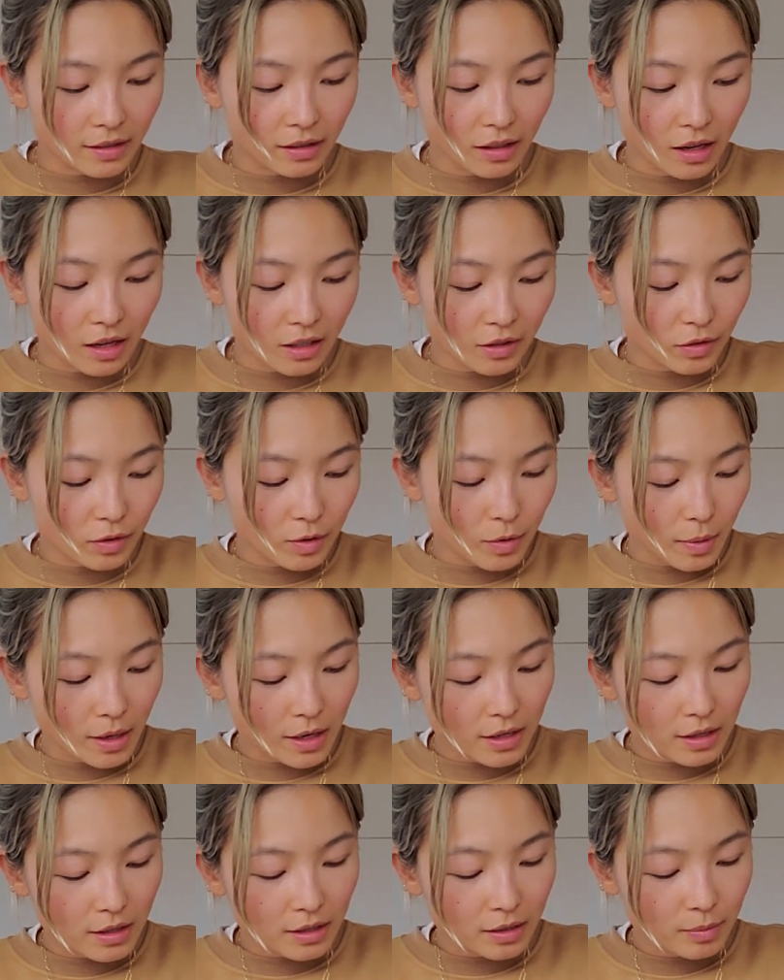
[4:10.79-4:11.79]
the last few
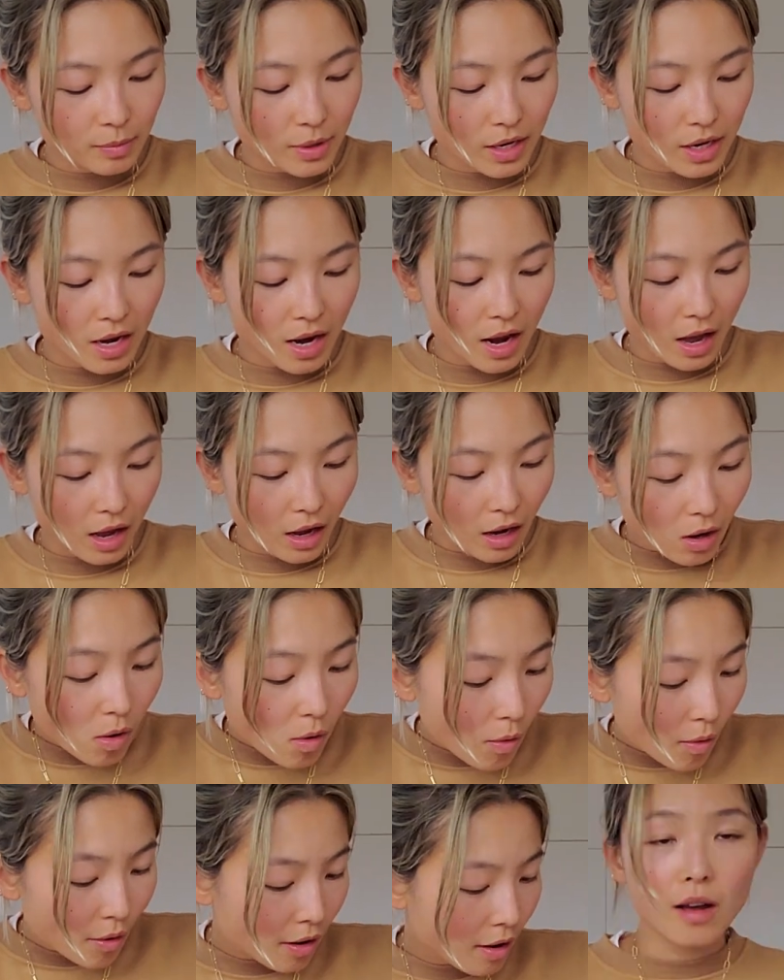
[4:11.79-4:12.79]
weeks, but now
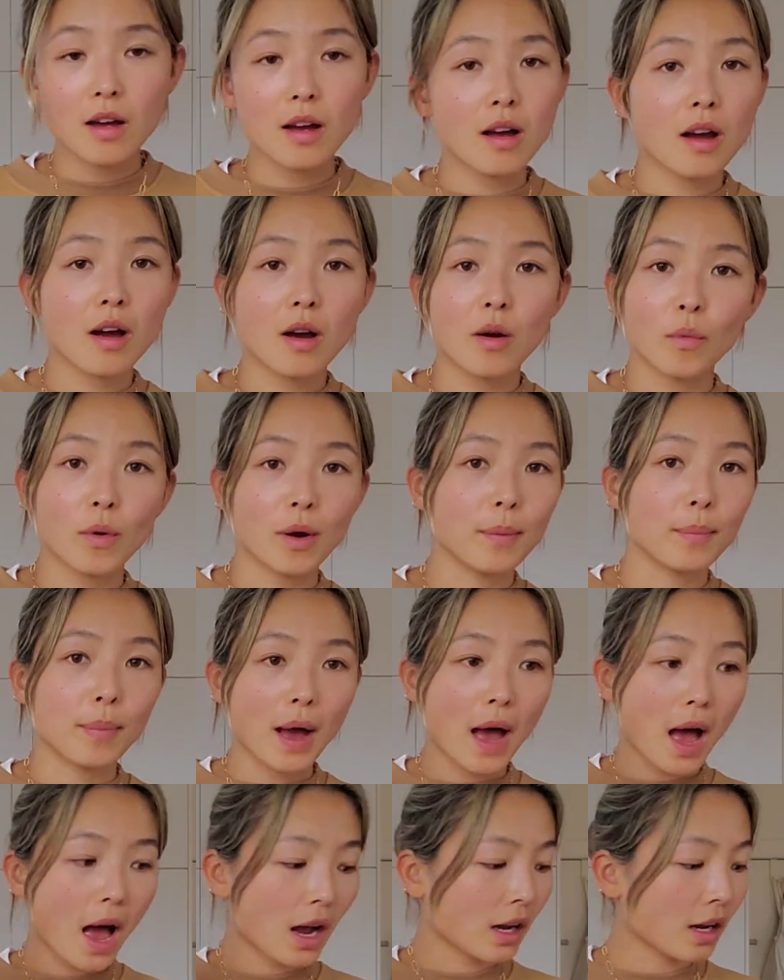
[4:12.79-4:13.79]
we're
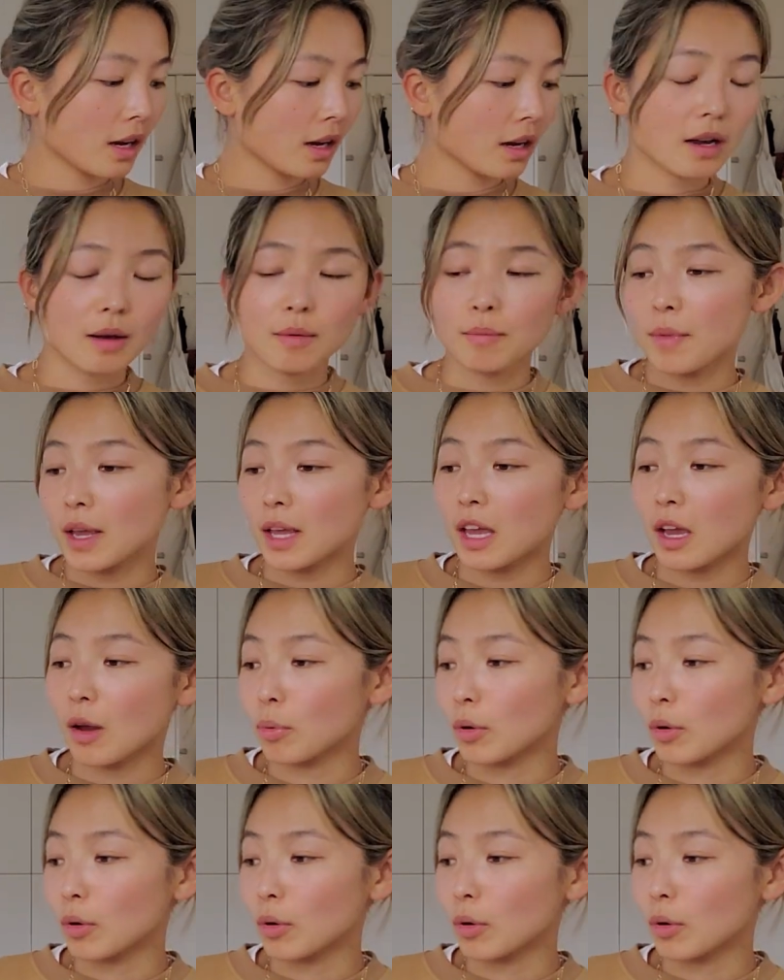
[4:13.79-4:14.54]
back. Making a